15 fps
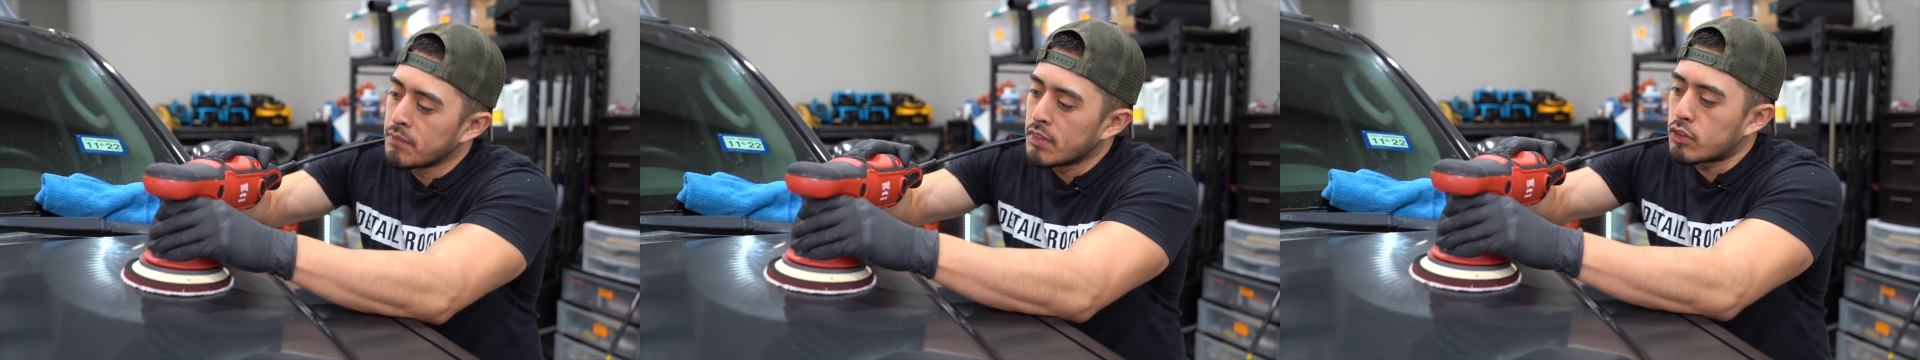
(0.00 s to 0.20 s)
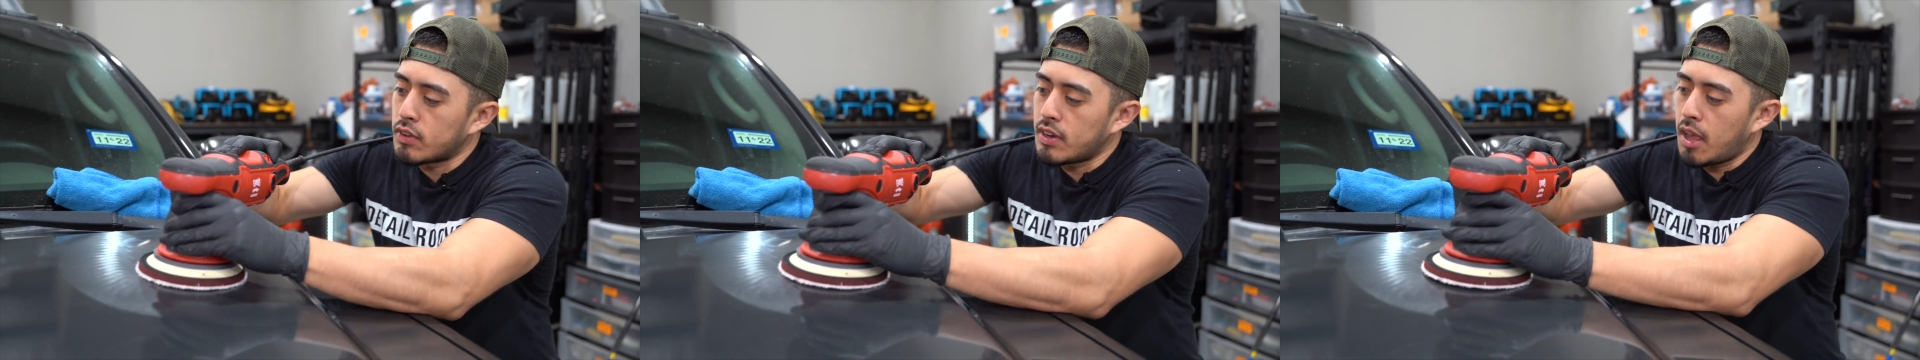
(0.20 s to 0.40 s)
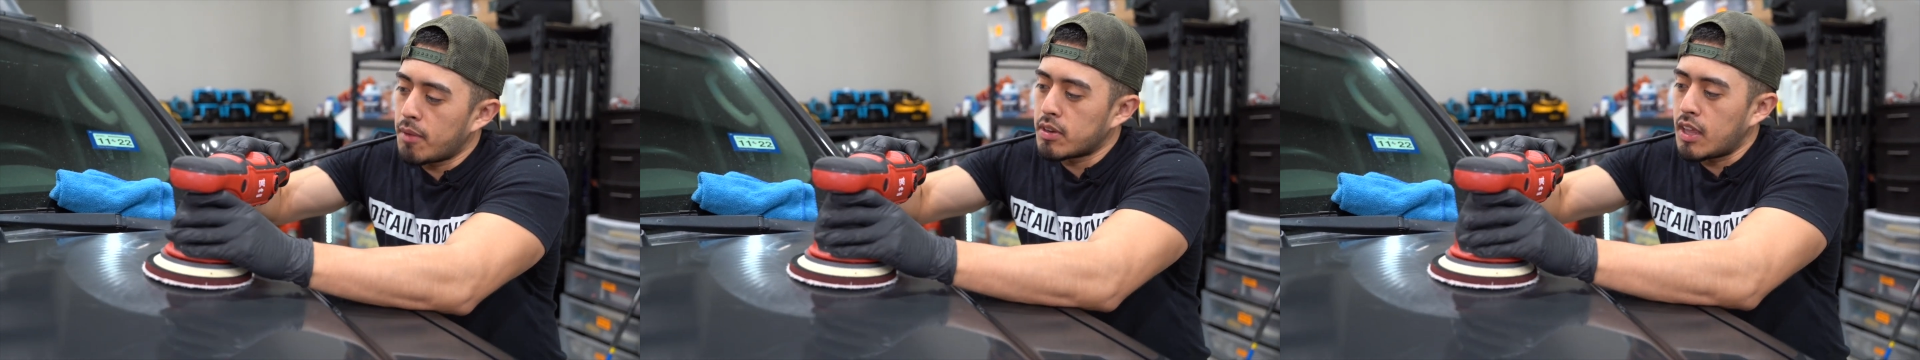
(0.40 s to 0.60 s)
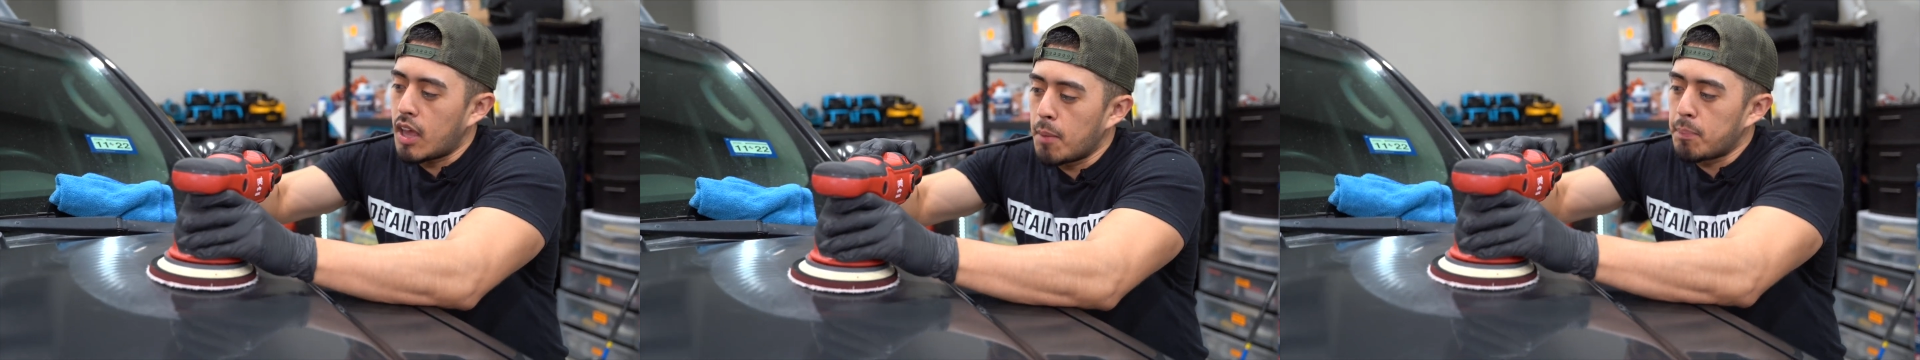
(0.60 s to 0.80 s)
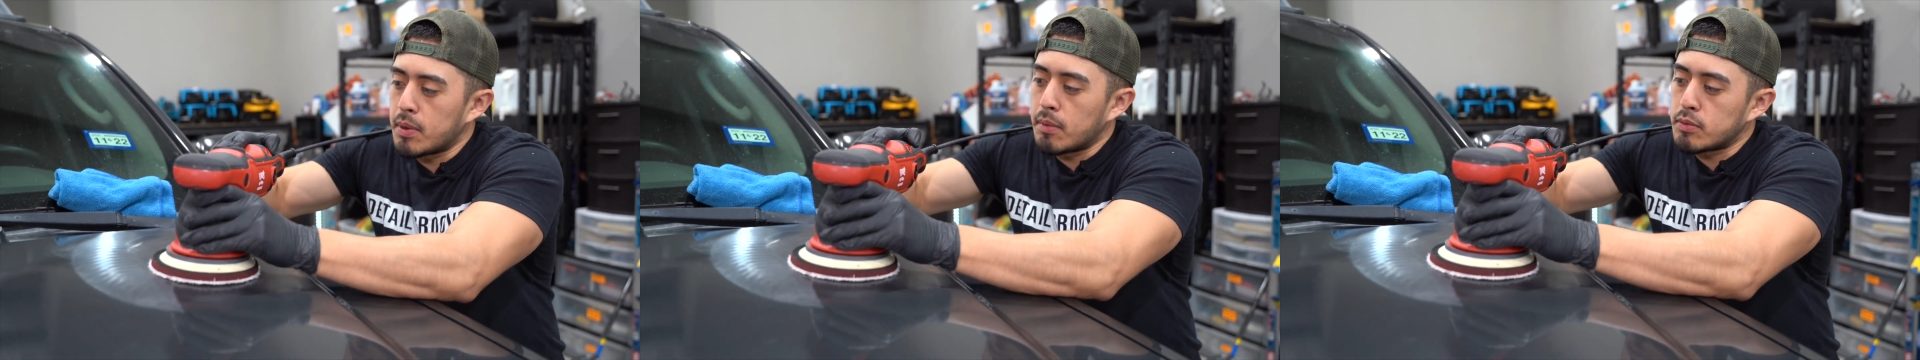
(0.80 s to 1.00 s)
So now I'm going to
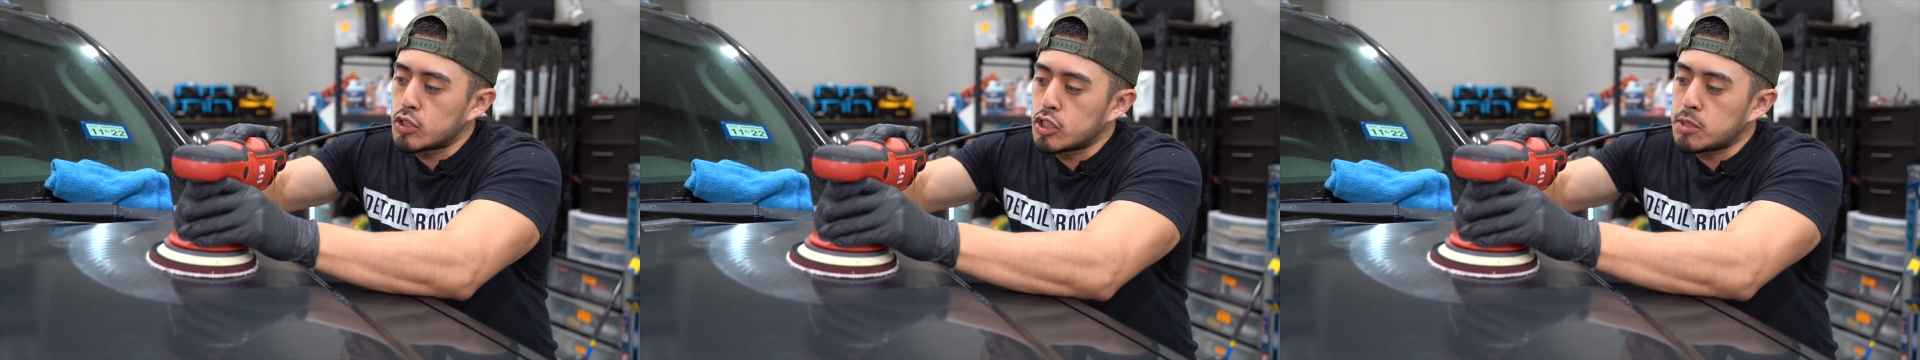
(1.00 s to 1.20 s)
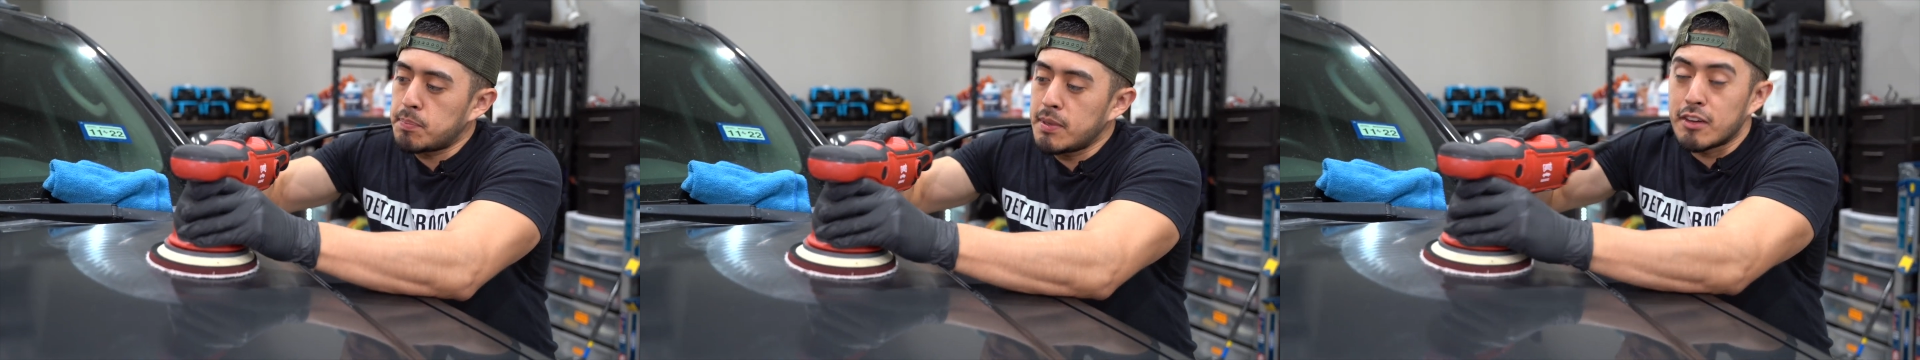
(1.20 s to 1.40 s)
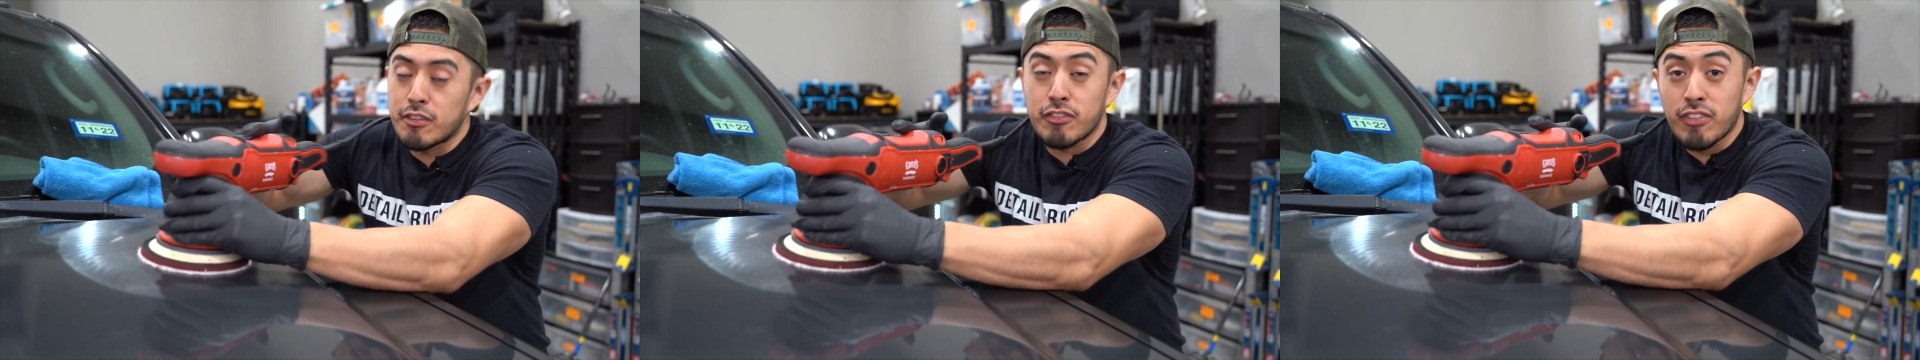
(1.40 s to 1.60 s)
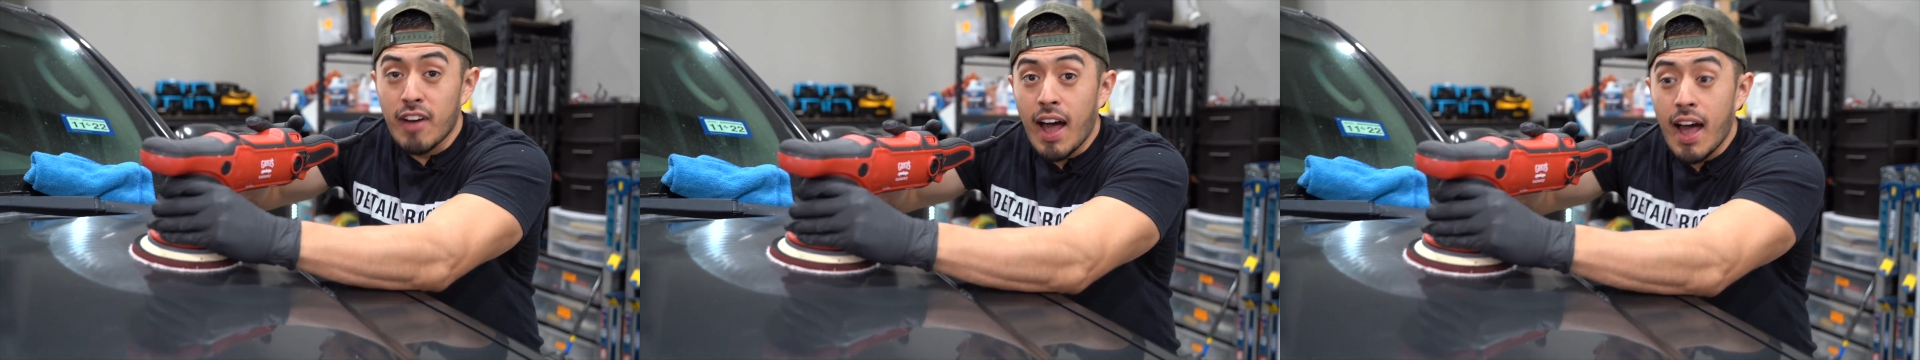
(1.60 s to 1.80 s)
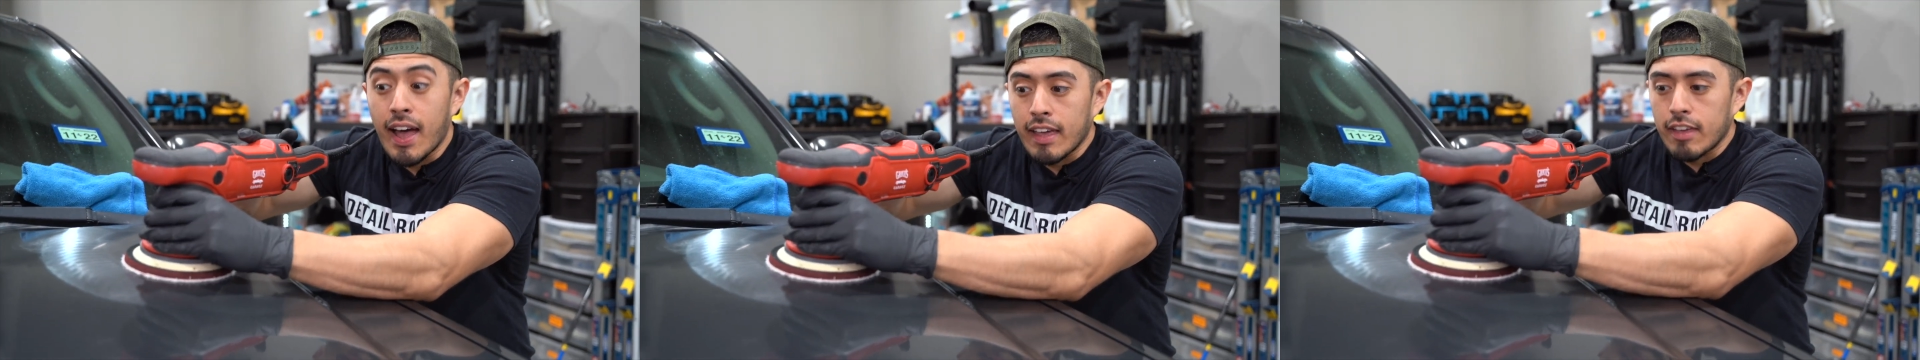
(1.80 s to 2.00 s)
up it up to speed
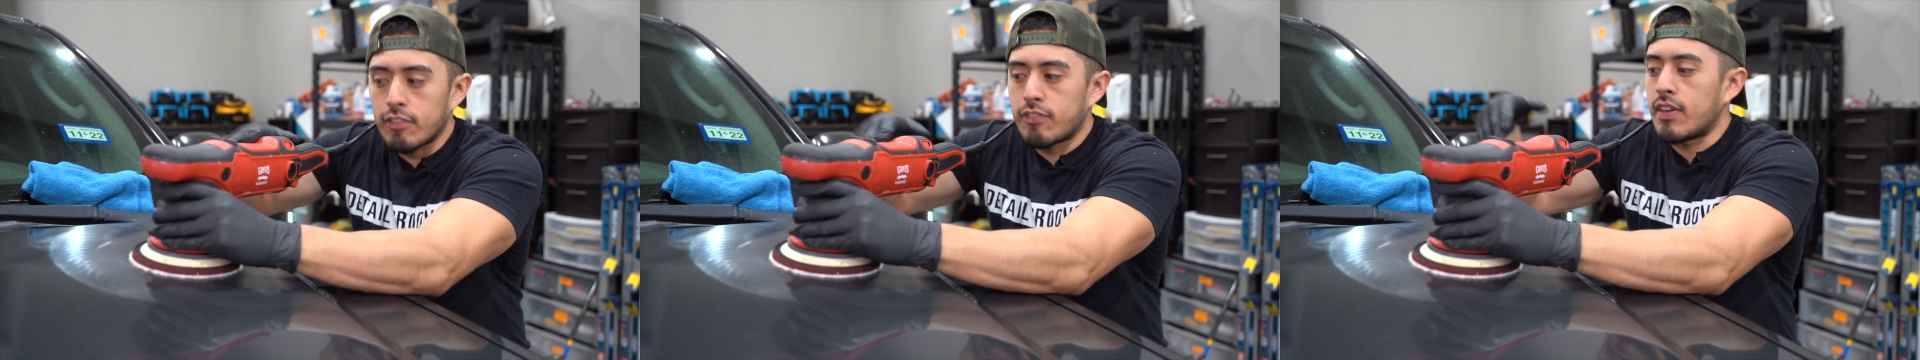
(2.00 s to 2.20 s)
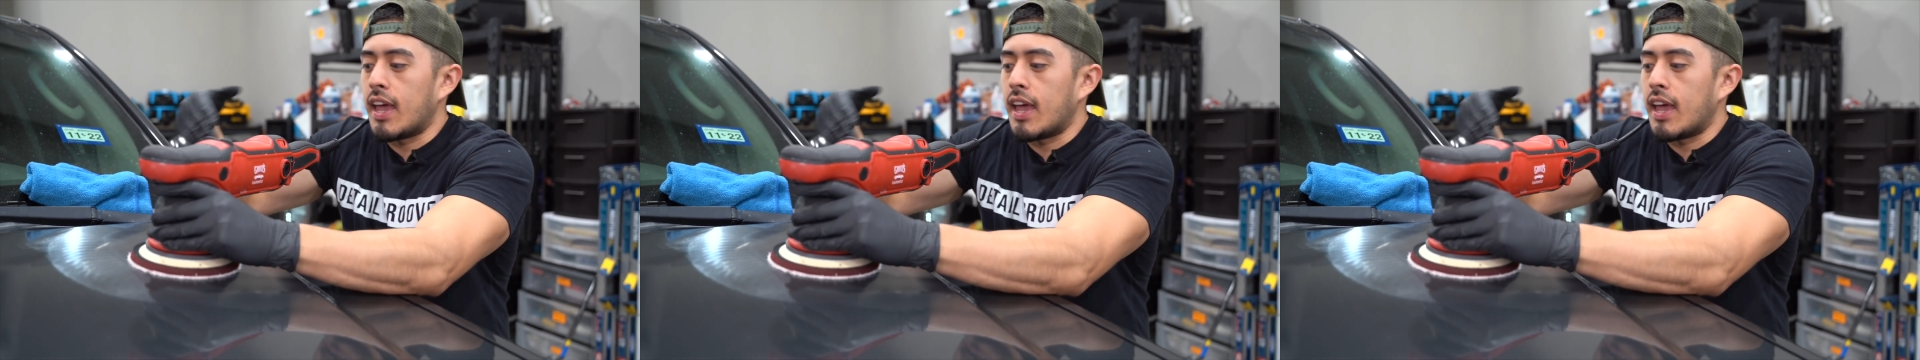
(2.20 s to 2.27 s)
5,